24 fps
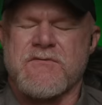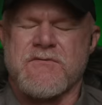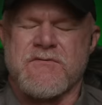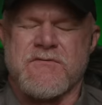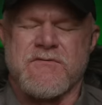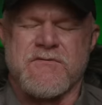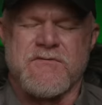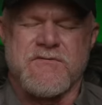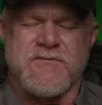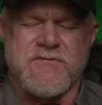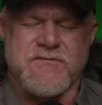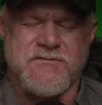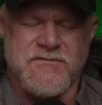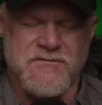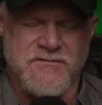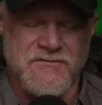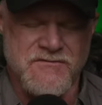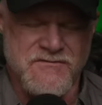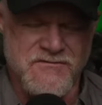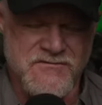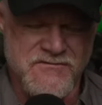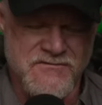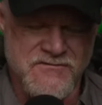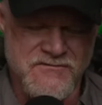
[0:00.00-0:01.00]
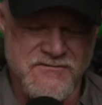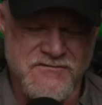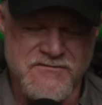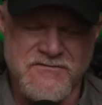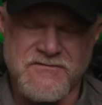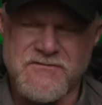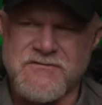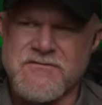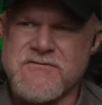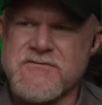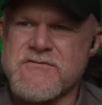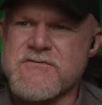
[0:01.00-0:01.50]

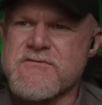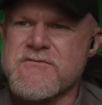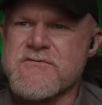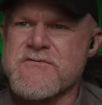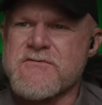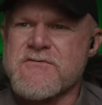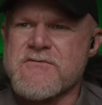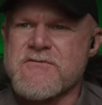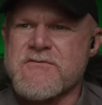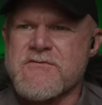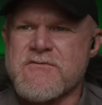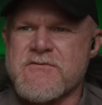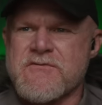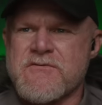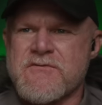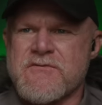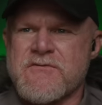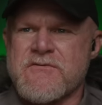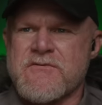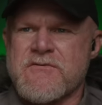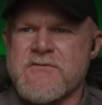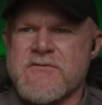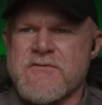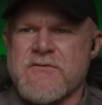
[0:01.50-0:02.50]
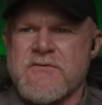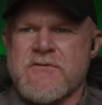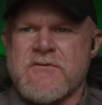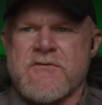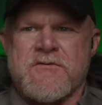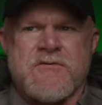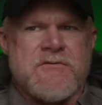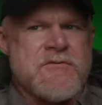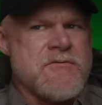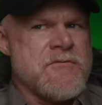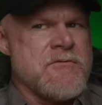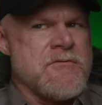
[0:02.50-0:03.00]

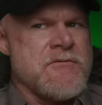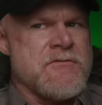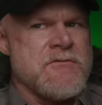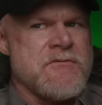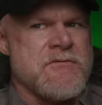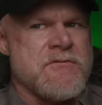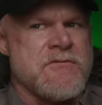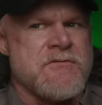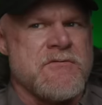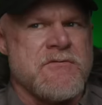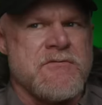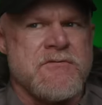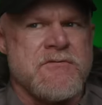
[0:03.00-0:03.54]
No words are spoken by the person on screen.